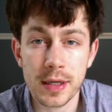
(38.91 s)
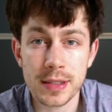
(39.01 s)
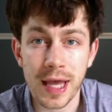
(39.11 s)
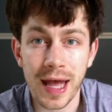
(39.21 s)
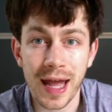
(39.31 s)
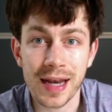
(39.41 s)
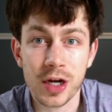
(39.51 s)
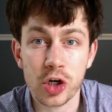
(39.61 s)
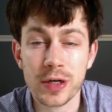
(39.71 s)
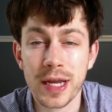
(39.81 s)
to add
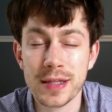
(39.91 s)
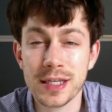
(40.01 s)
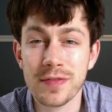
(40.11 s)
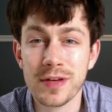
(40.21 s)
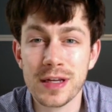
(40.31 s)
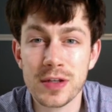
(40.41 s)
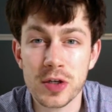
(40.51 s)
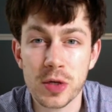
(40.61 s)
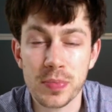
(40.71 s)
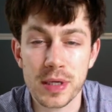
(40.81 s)
creativity to
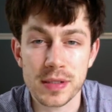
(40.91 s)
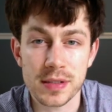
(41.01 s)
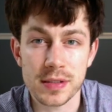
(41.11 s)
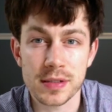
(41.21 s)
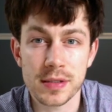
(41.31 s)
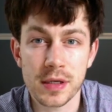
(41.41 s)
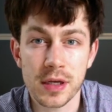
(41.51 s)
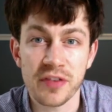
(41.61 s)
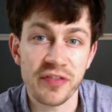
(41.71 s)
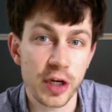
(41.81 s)
your pieces
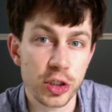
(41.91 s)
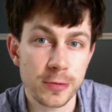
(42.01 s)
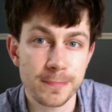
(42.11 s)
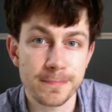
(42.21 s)
of fiction.